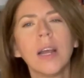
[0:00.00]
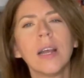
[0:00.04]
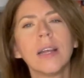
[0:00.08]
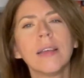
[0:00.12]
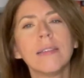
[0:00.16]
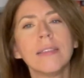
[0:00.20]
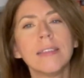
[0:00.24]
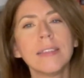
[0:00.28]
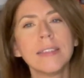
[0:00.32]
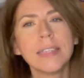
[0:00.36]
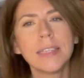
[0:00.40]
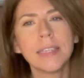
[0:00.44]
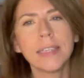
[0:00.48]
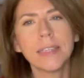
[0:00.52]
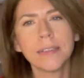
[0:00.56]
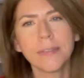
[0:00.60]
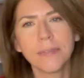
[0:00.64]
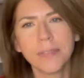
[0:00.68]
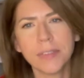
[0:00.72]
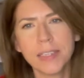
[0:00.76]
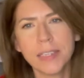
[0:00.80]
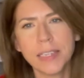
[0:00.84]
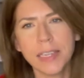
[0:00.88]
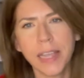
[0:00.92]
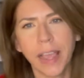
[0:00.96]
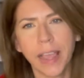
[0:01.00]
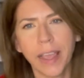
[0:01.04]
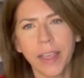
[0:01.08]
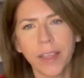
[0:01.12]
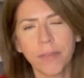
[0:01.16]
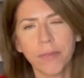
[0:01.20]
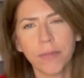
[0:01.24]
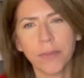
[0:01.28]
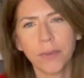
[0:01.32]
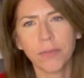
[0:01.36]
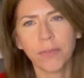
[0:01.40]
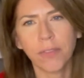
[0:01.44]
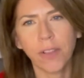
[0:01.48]
the tea of the day
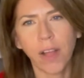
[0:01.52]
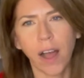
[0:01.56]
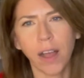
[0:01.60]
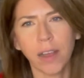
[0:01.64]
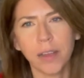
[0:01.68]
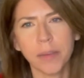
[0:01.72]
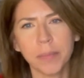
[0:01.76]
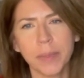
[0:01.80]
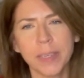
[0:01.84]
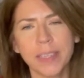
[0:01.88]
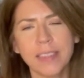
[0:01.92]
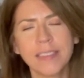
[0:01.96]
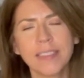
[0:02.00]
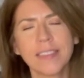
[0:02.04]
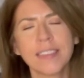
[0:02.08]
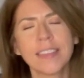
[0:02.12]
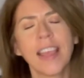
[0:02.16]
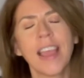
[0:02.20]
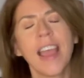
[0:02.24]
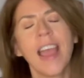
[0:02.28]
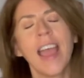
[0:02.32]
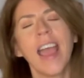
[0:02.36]
for Vlogmas.